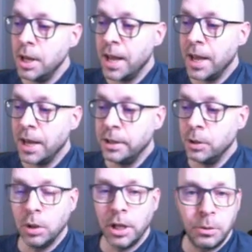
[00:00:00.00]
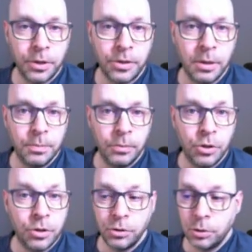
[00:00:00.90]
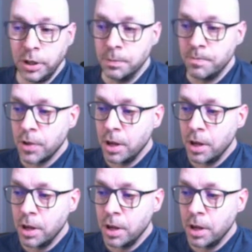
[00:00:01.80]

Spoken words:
and it will output them to the screen.